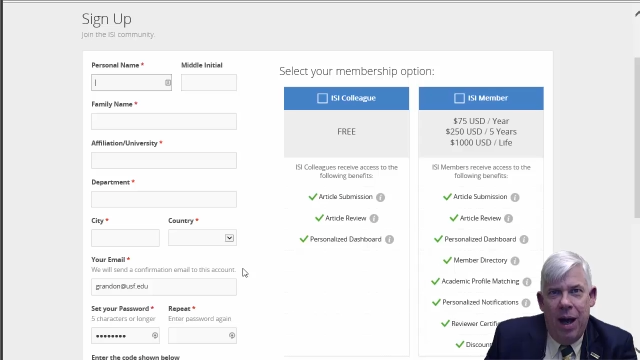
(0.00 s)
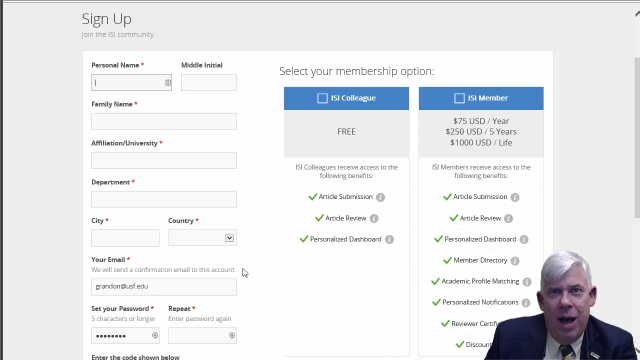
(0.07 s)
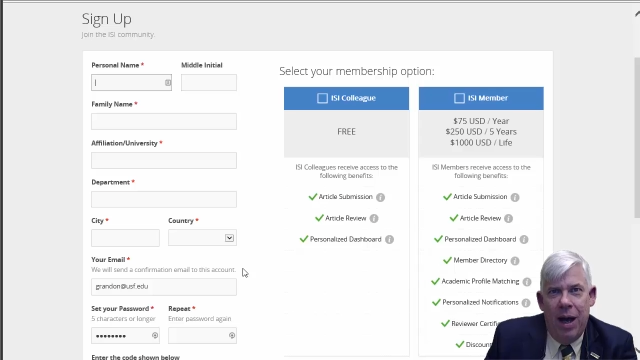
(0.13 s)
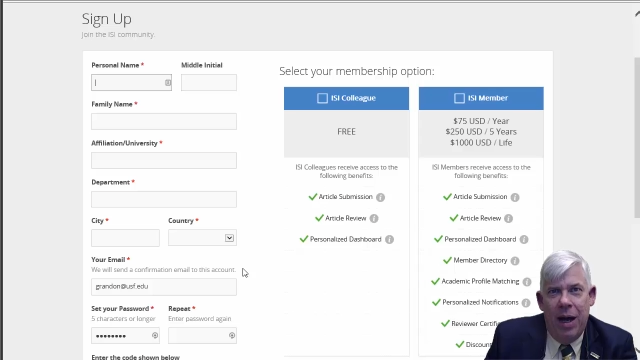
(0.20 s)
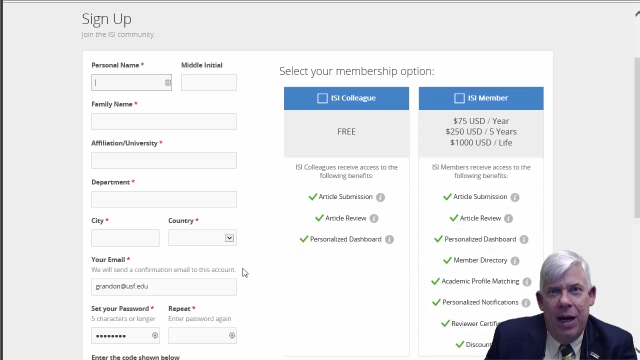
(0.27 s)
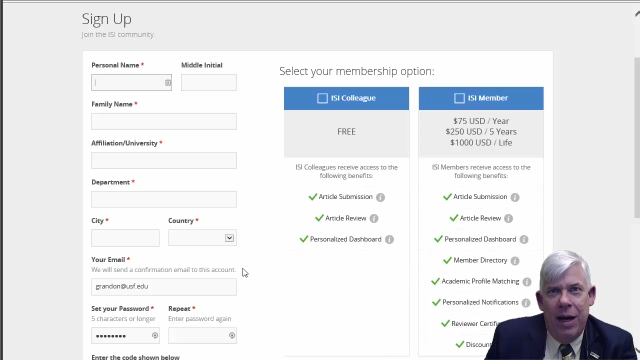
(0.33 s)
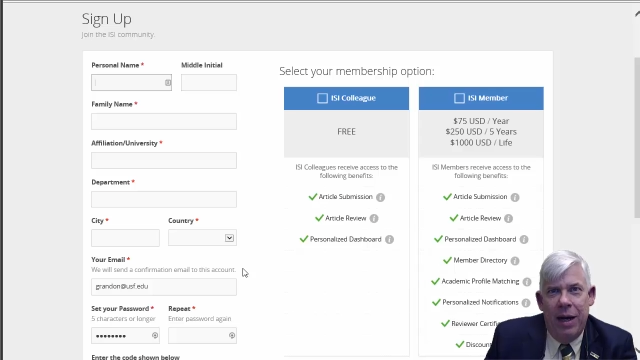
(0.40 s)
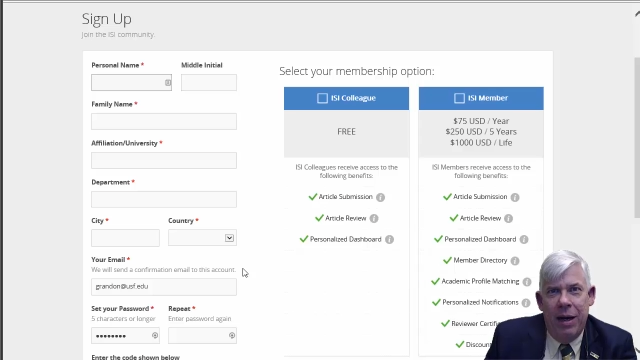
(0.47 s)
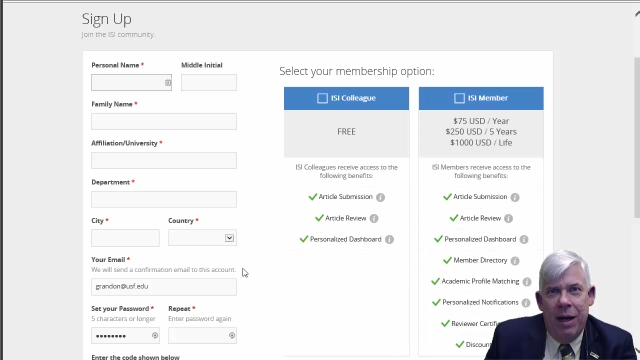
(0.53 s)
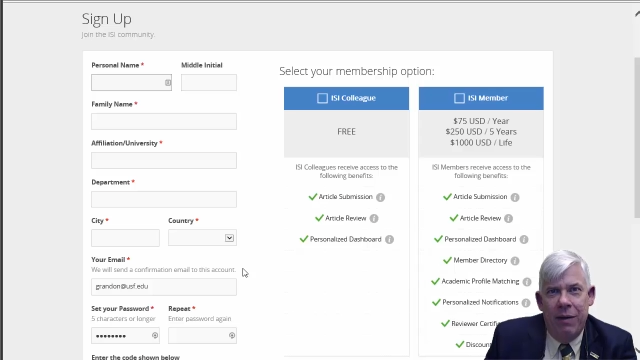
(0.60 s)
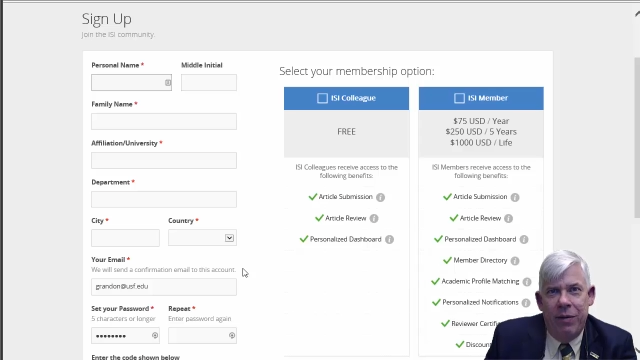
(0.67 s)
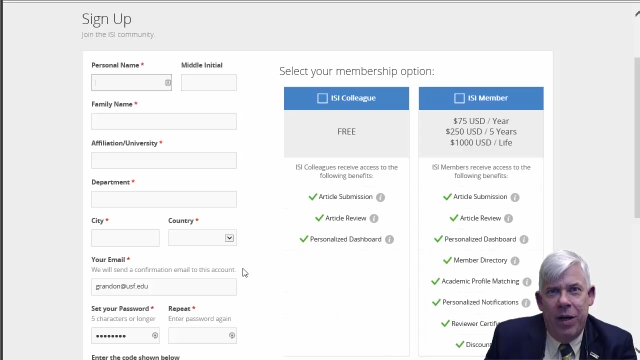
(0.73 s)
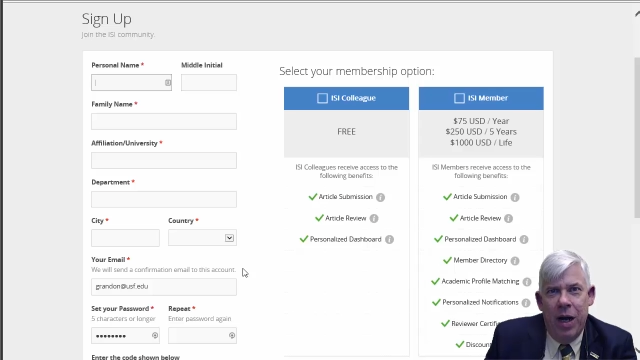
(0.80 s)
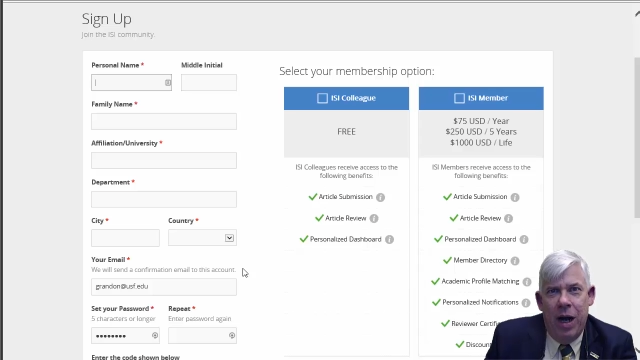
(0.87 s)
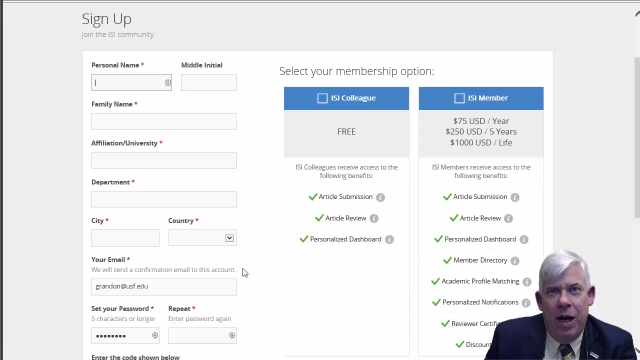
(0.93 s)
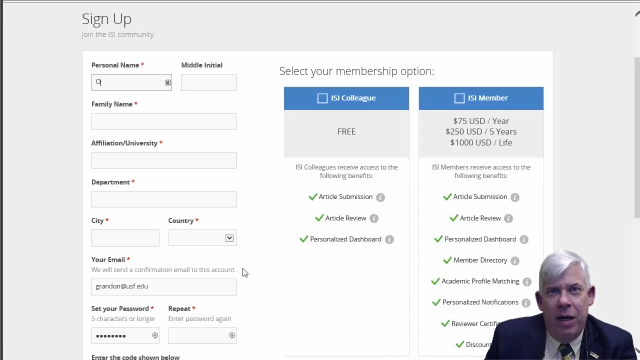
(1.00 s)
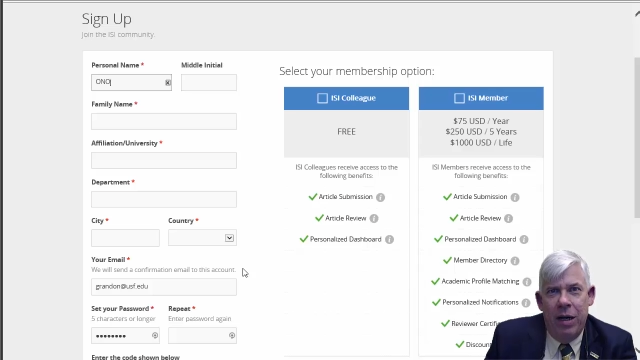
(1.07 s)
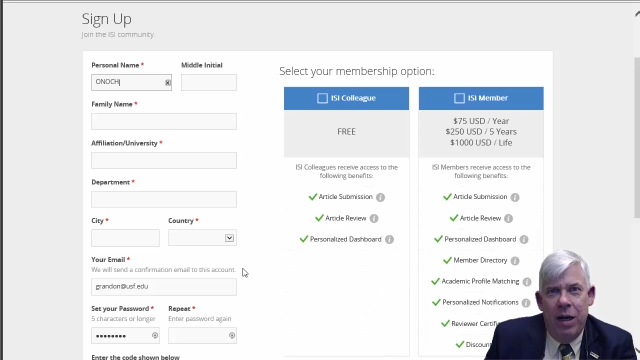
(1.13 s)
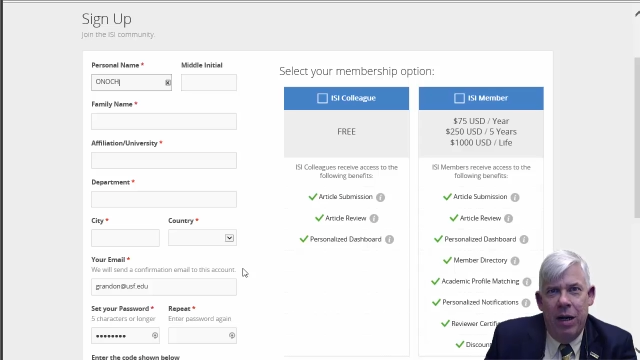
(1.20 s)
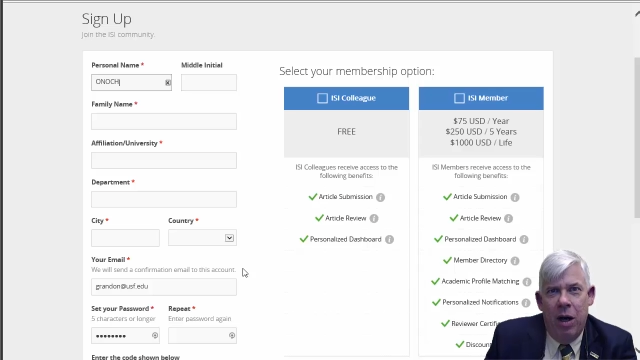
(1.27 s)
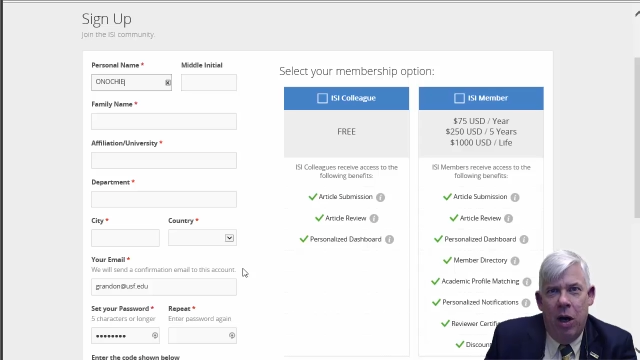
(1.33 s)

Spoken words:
And I've got